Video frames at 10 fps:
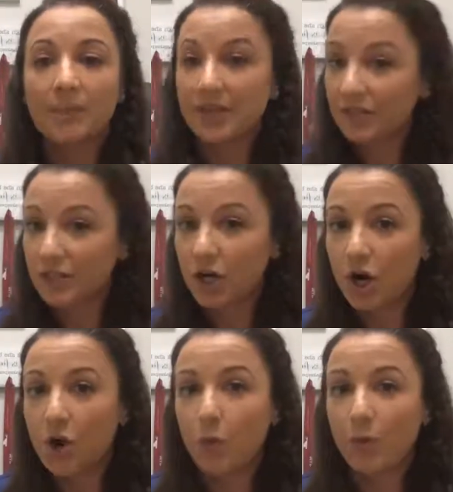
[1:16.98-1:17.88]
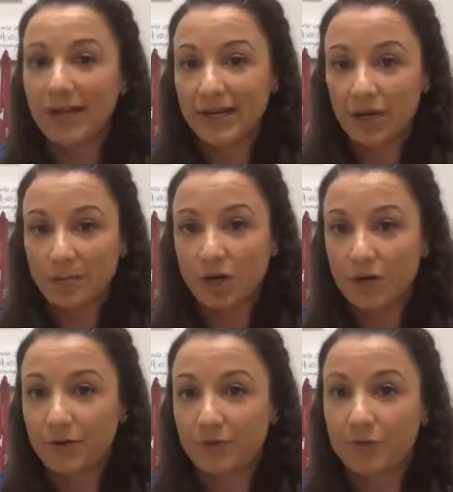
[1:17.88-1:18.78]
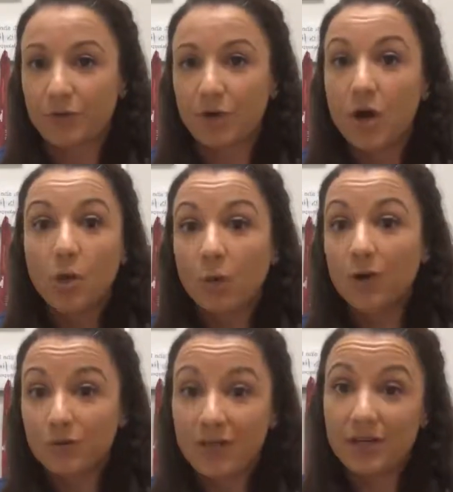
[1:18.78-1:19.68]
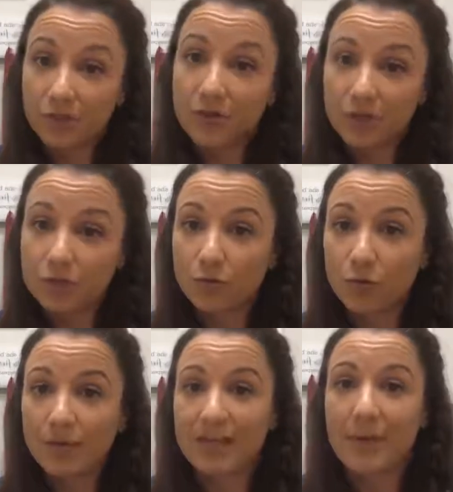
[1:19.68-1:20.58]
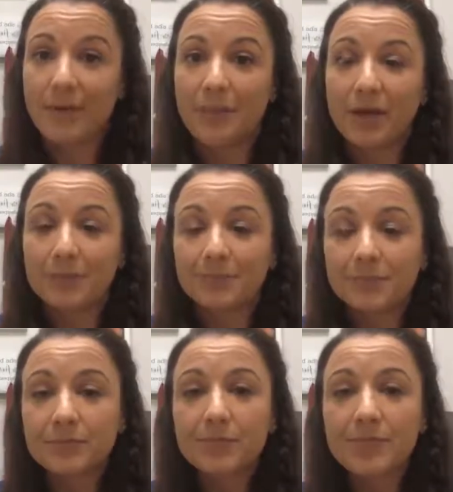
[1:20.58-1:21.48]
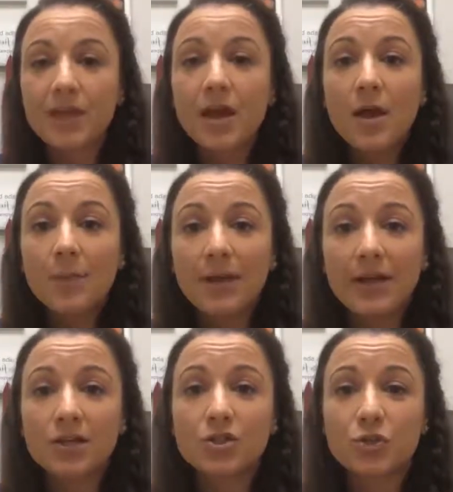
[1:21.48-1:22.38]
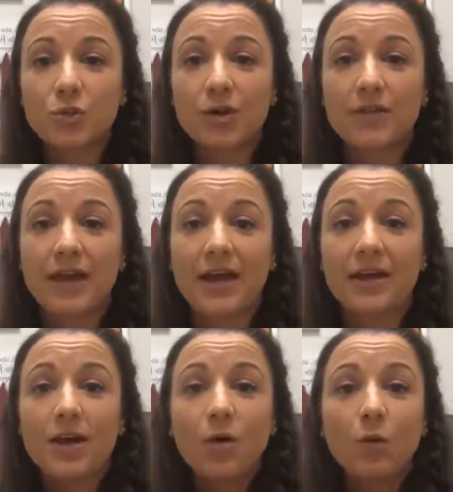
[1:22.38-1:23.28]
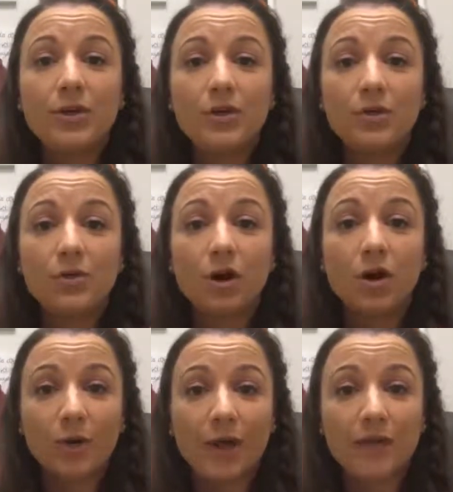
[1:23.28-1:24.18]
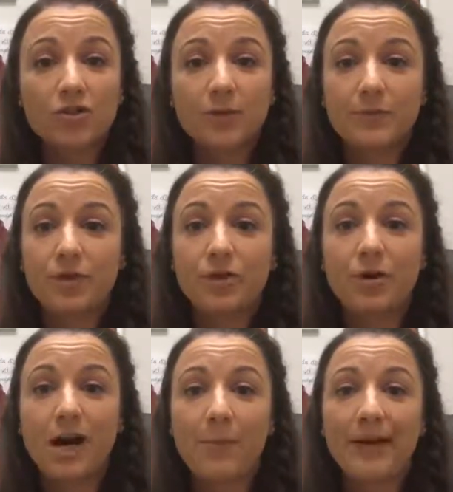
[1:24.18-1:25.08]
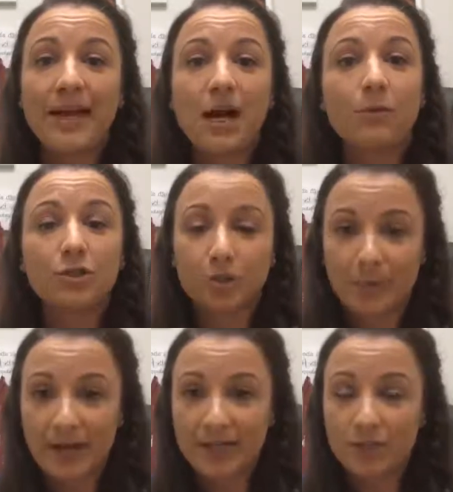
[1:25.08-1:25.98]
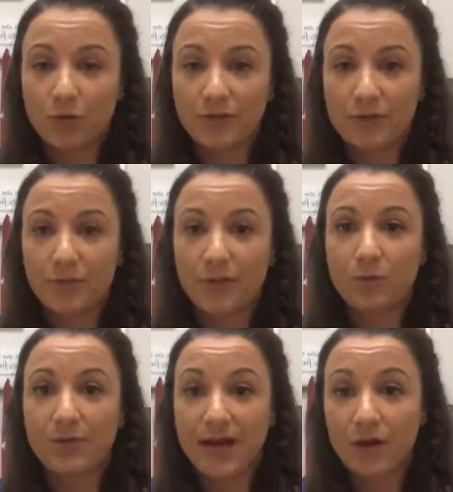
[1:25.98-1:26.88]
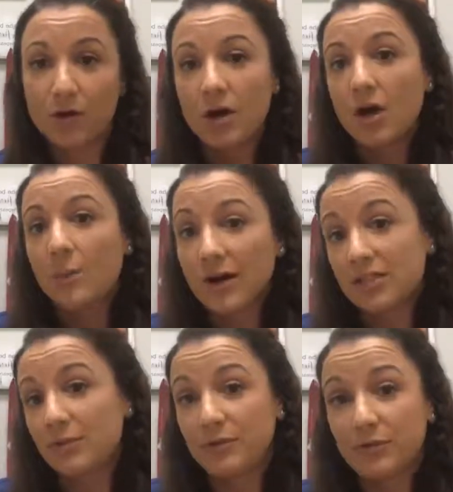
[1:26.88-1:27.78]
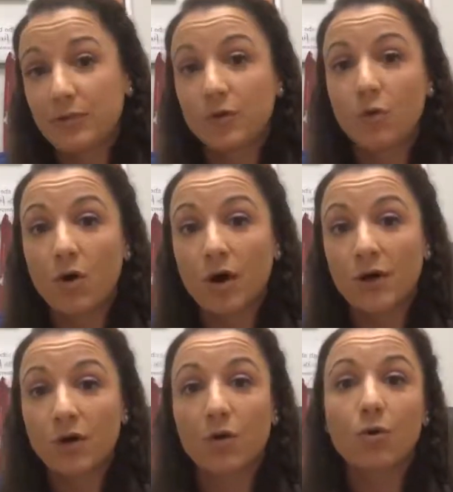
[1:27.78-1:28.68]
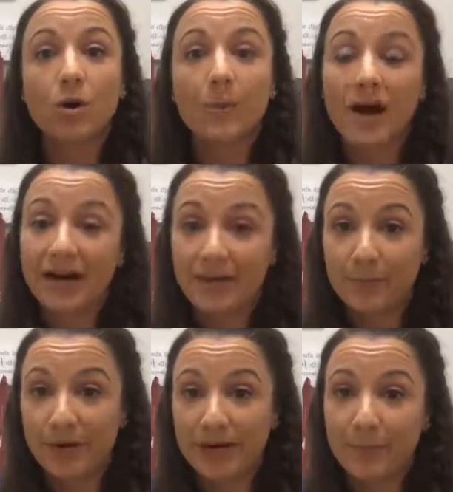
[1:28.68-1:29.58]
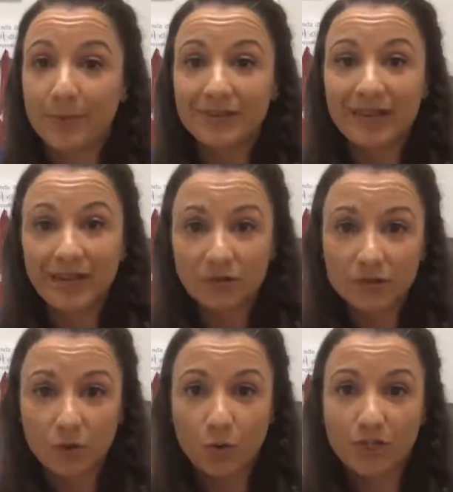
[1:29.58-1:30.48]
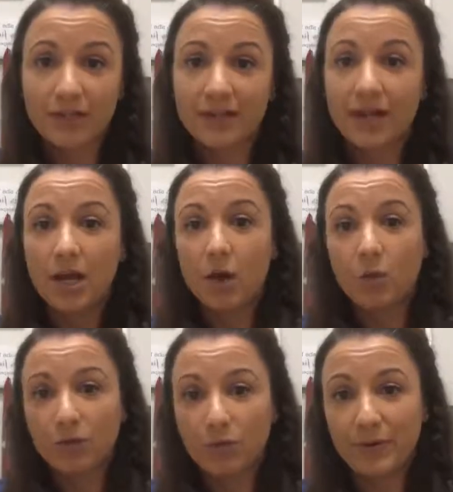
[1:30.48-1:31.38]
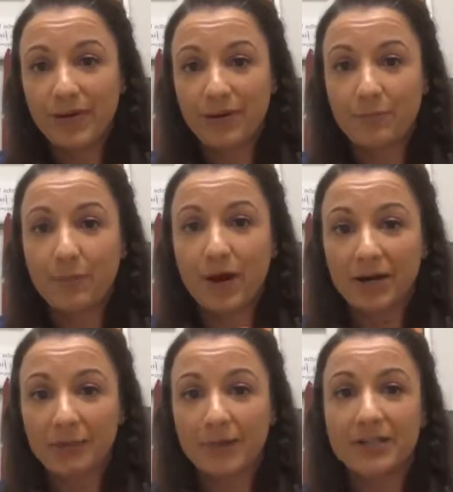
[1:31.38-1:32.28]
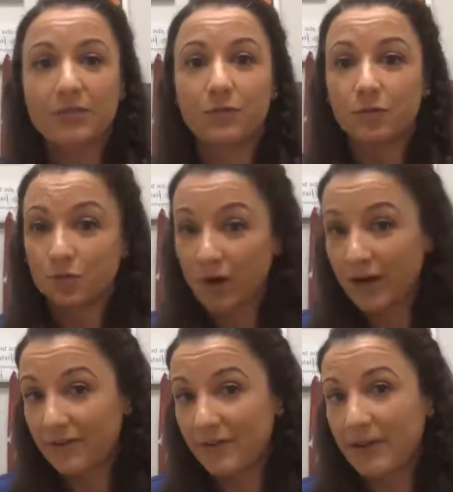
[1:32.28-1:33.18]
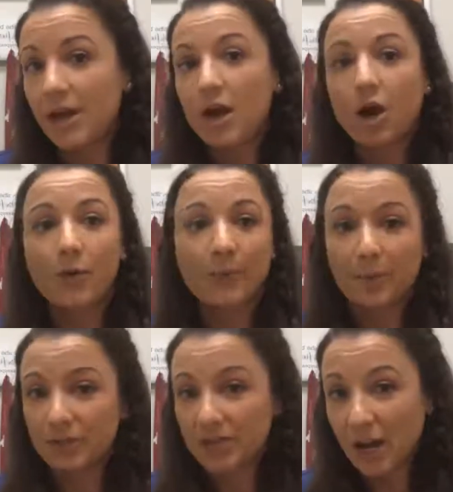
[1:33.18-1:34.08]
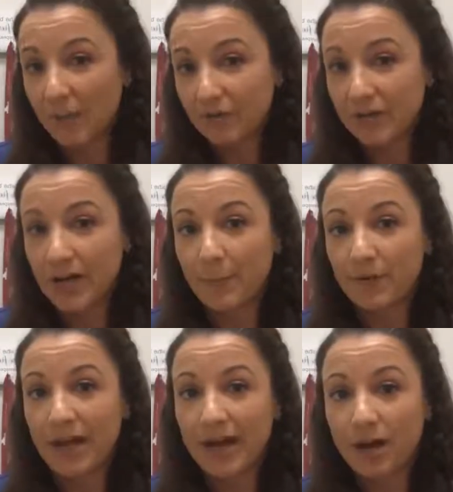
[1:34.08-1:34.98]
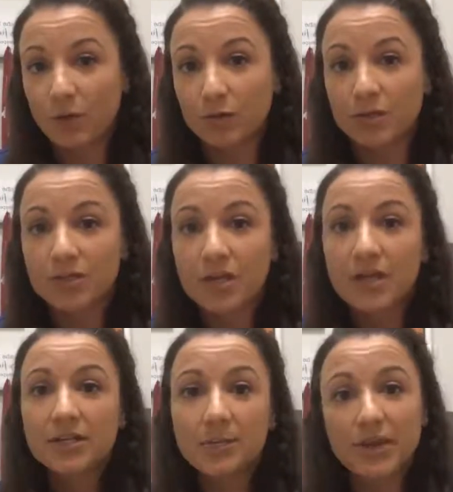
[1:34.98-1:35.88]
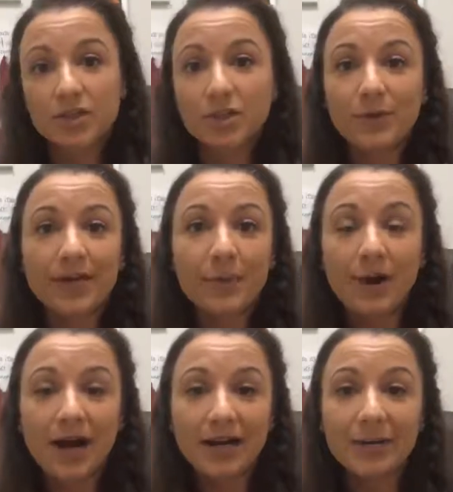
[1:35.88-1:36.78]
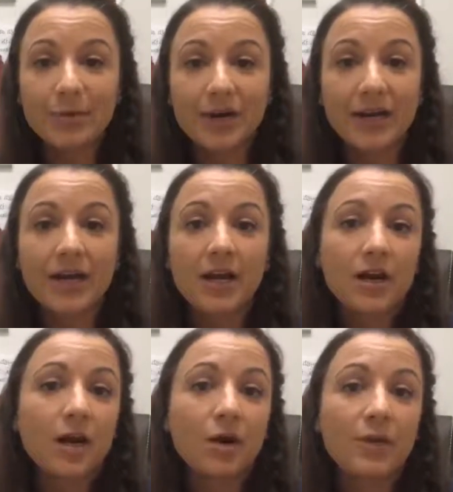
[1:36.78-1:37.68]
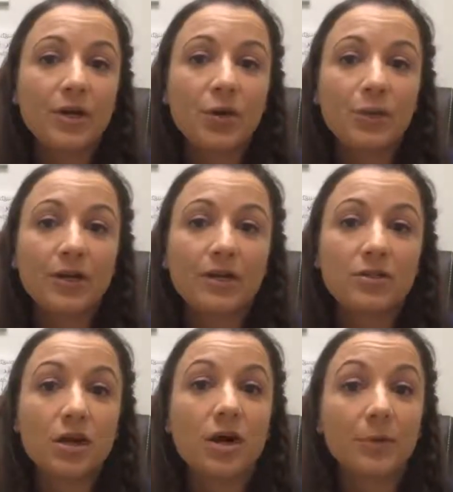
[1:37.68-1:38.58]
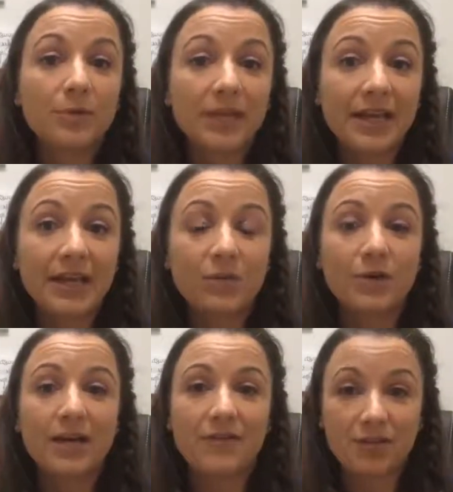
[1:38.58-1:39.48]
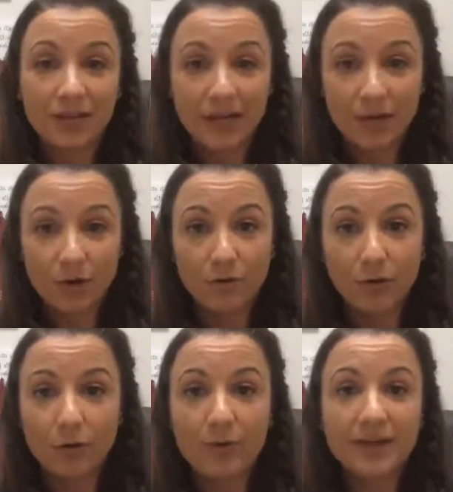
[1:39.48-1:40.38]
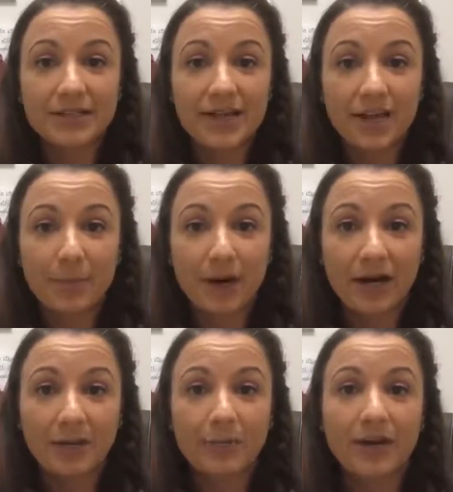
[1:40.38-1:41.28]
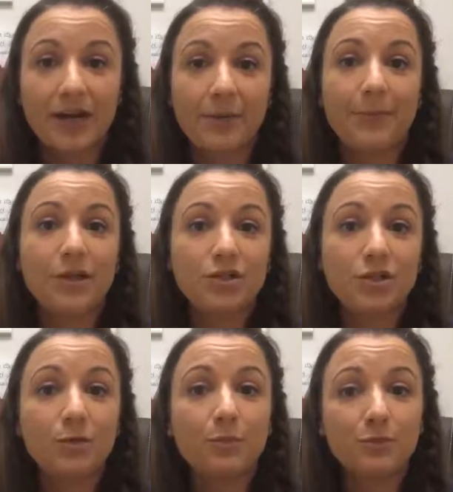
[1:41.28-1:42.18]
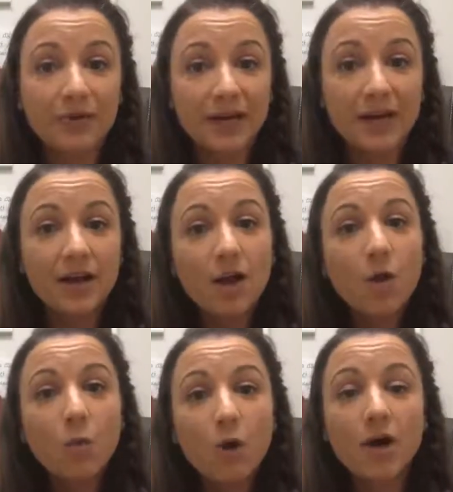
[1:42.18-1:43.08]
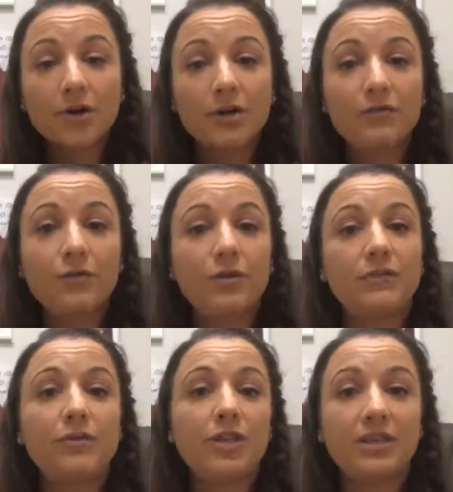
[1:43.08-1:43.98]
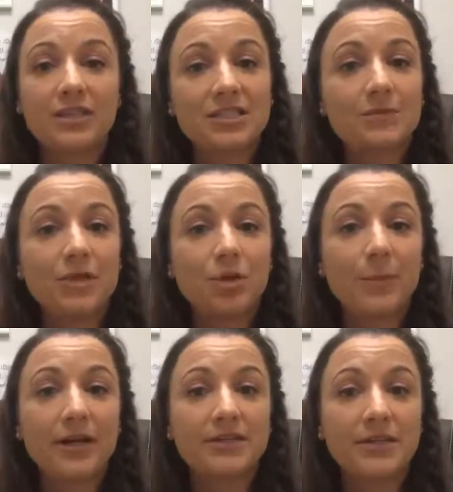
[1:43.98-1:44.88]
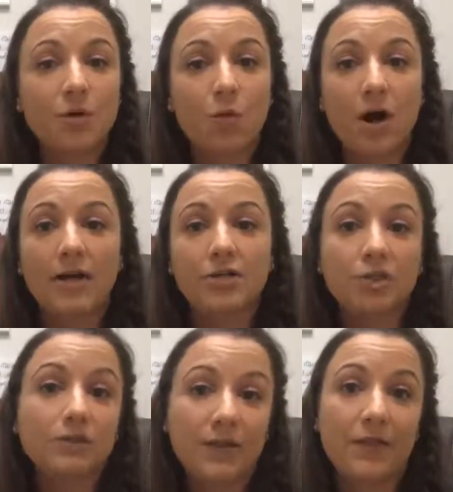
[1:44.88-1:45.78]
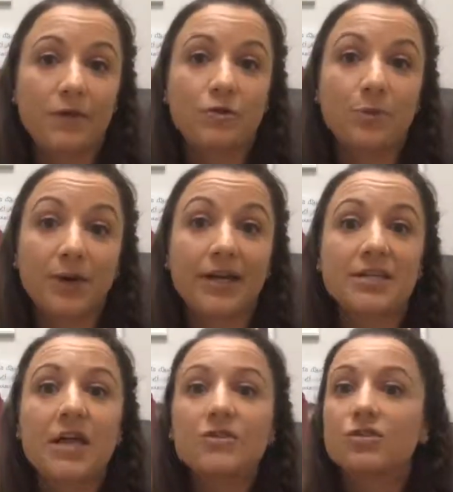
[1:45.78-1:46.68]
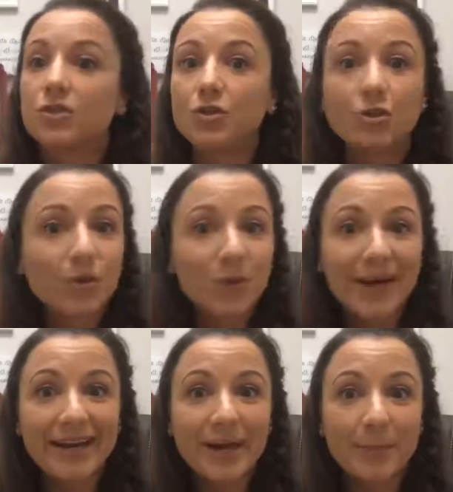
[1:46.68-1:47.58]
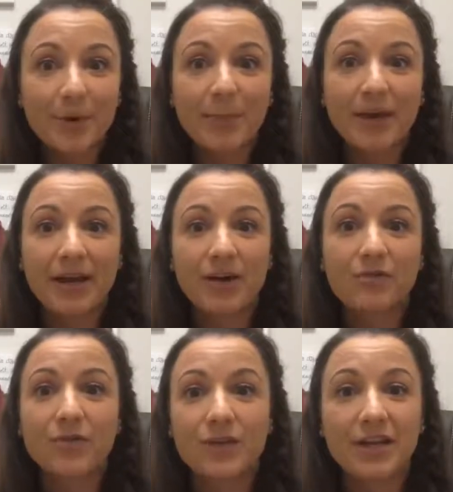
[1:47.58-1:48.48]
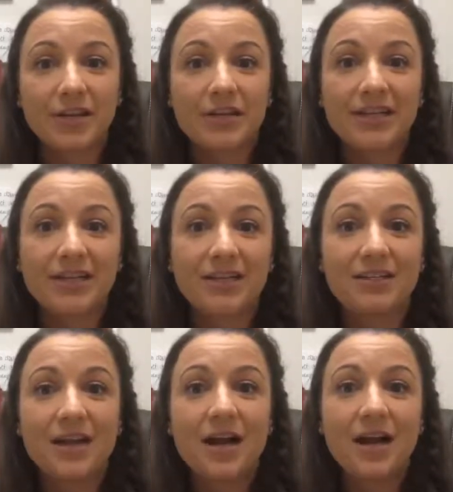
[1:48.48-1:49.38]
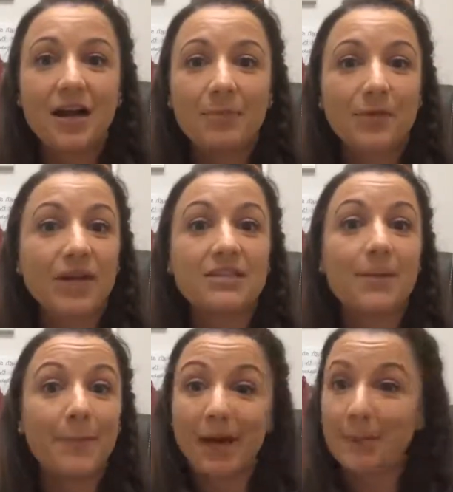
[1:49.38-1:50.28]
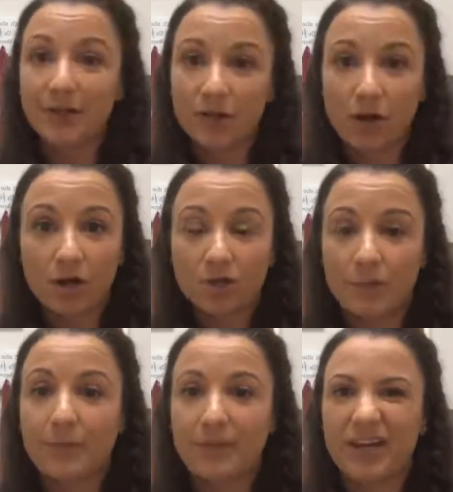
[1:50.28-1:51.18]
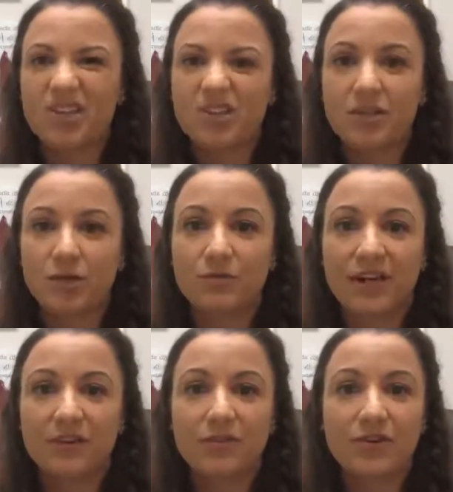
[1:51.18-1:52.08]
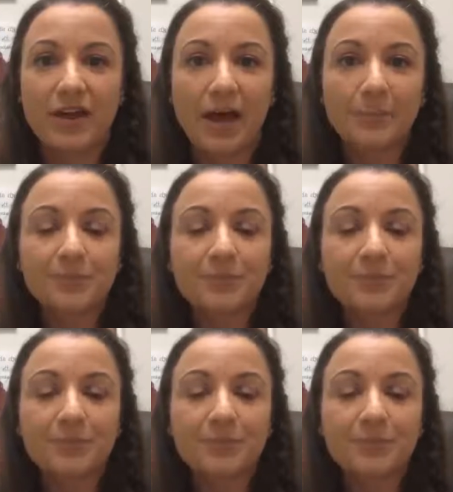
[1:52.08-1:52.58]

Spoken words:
Give us a call. We can help talk you through what you need if you're not sure what that may be. Making sure that when you are going on this trip that you know how many hours your pet is going to be without possibly food or water or a potty break, and planning those accordingly. When will we have potty breaks if we're driving? Are we going to be able to stop every couple hours to make sure that we get a potty break? Are we going to on a plane and we're going to have a layover where we can take a potty break? And make sure you bring water and food if you think that that's something your pet's going to want during those breaks, so that you're ready and prepared for their needs, because it might be a long trip, and making sure that you're ready for that.